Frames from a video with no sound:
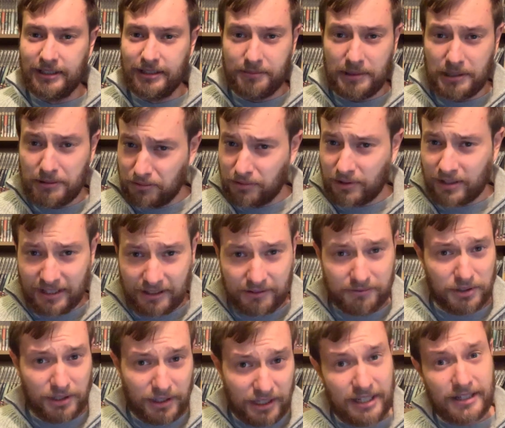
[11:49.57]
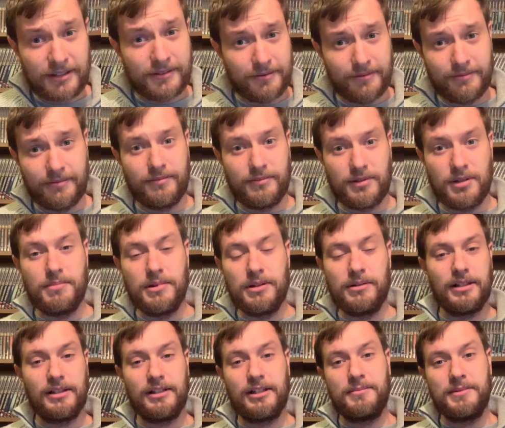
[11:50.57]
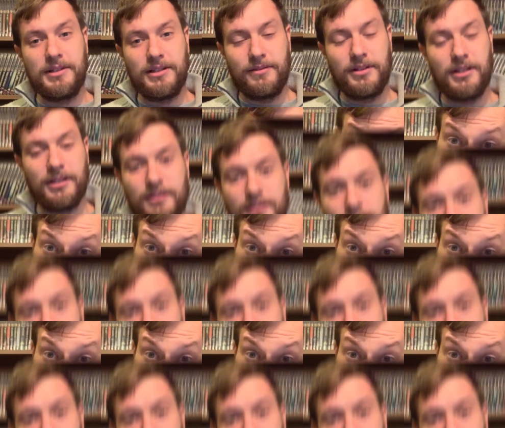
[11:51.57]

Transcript: People, I think, would love to build an army of those.